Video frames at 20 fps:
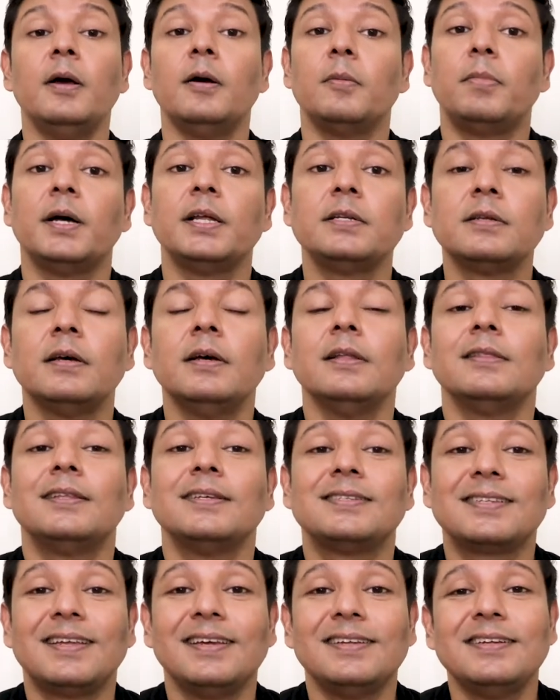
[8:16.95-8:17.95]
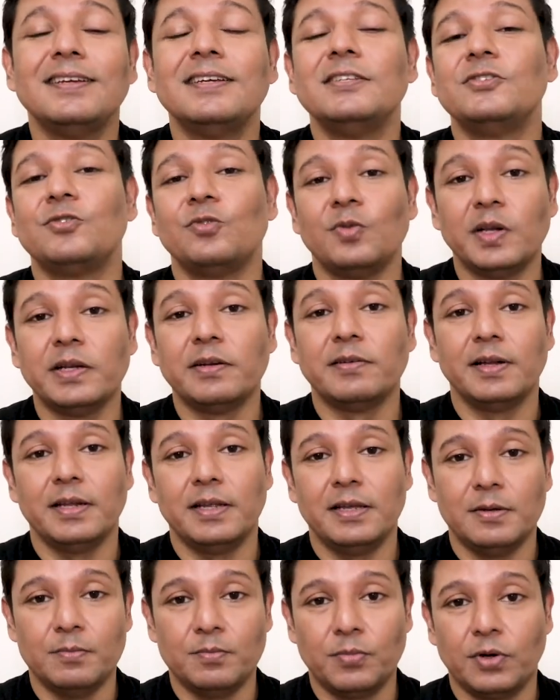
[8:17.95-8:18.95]
But the skin is really,
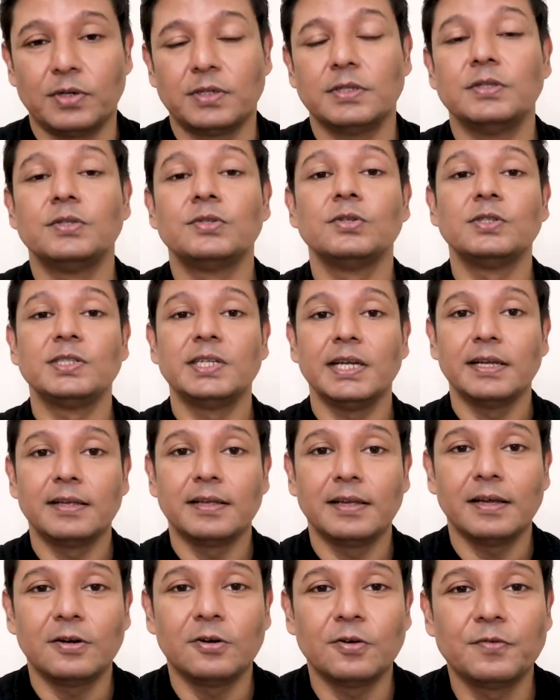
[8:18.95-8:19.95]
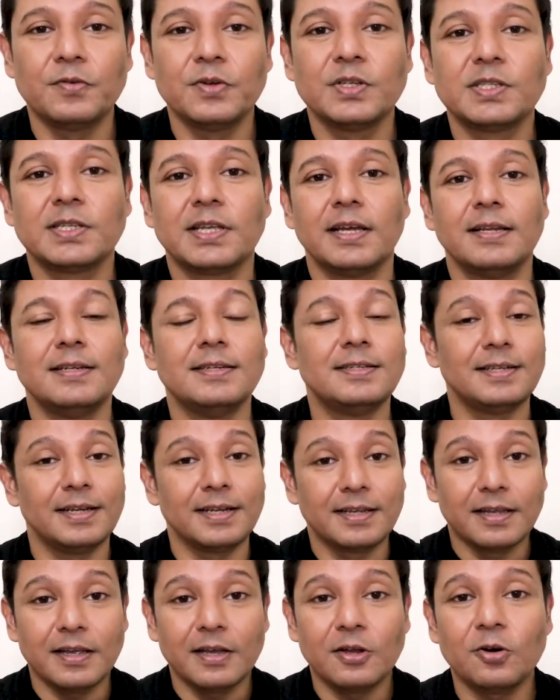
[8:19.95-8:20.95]
really important, so take care of your skin,
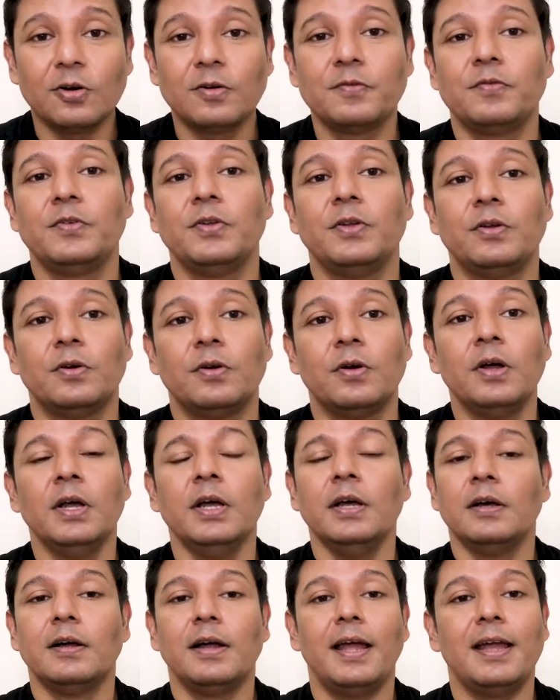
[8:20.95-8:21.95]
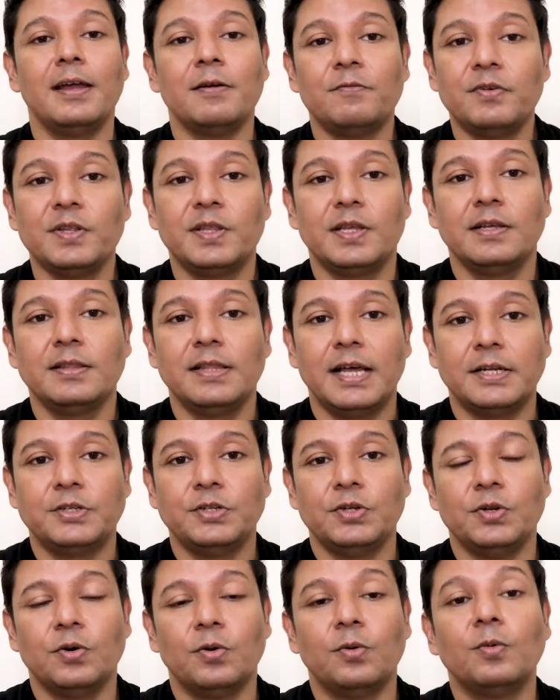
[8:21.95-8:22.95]
take care of everything that
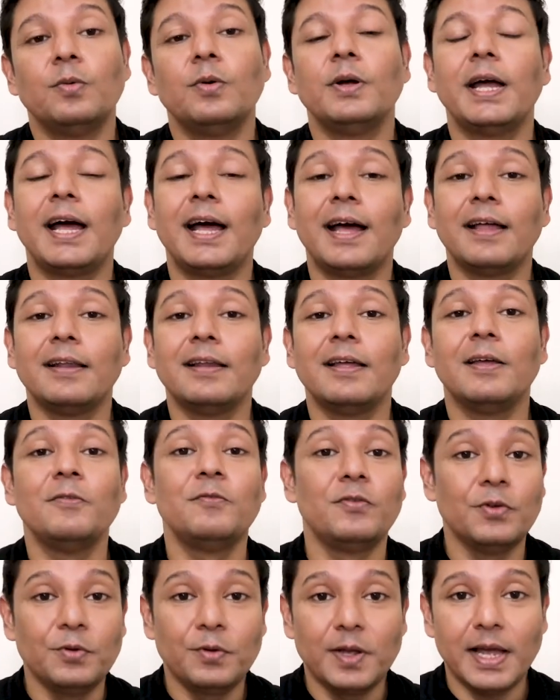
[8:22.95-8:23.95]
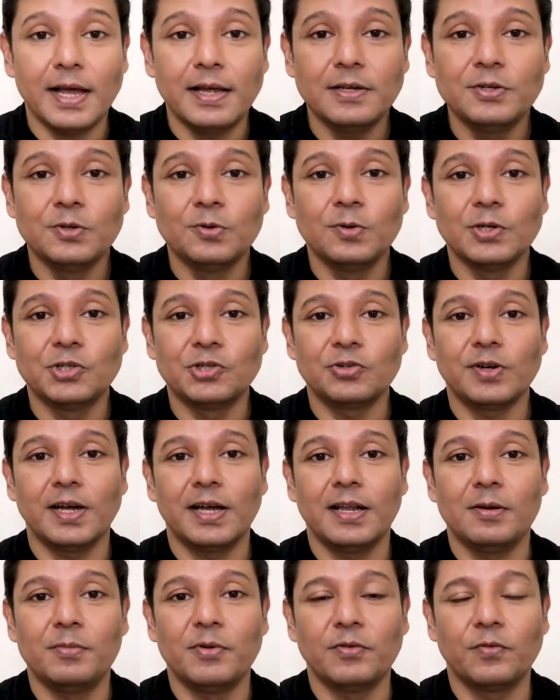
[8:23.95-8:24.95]
and if you can do a
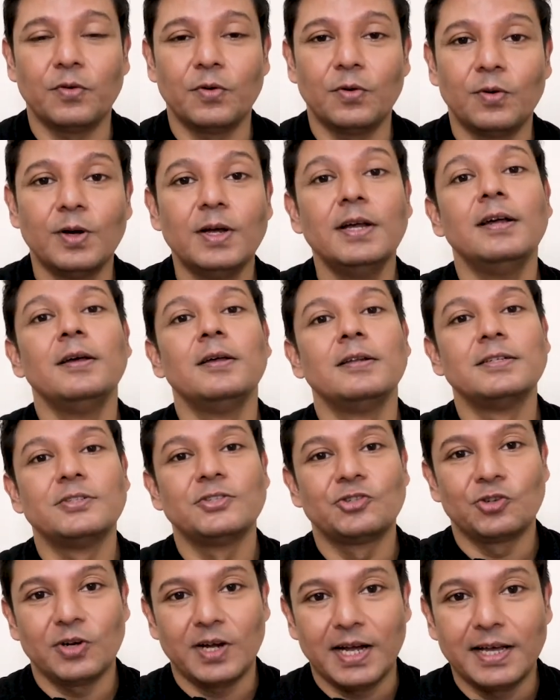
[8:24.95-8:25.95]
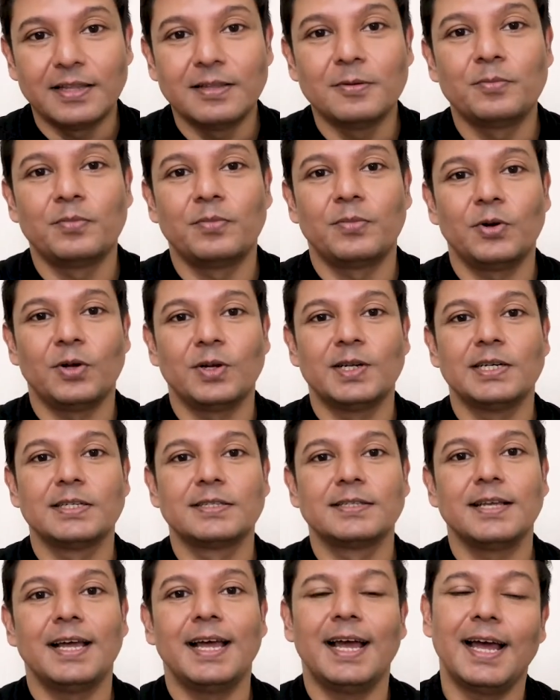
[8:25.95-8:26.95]
trial before, try the
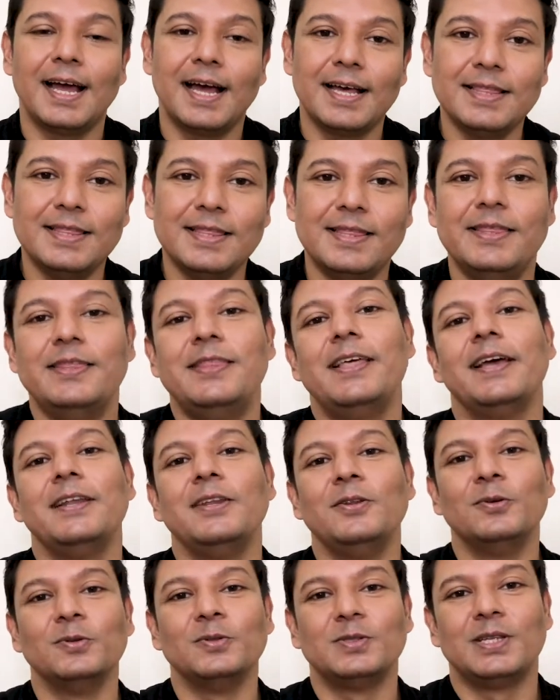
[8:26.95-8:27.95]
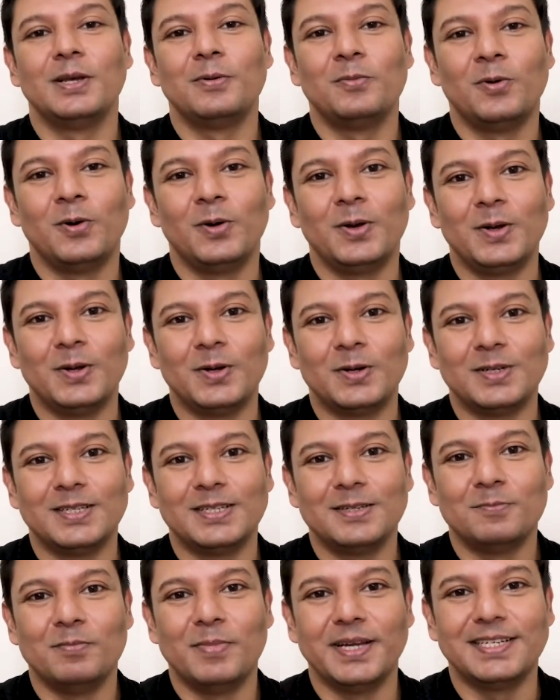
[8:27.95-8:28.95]
products and then use them on your
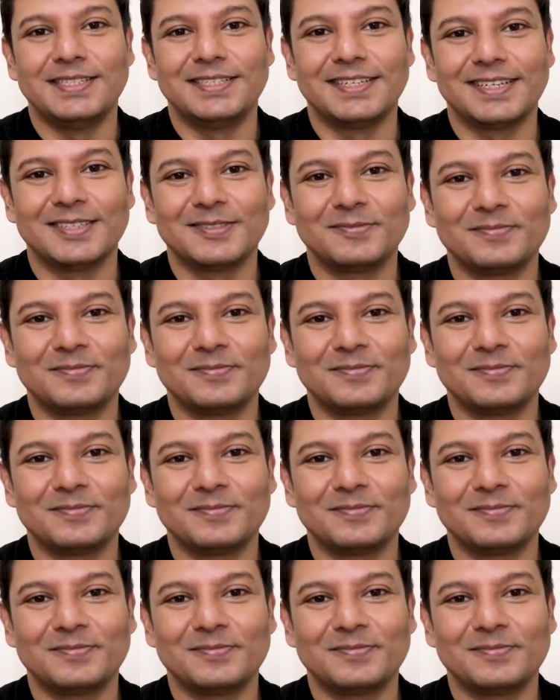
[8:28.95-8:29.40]
big day.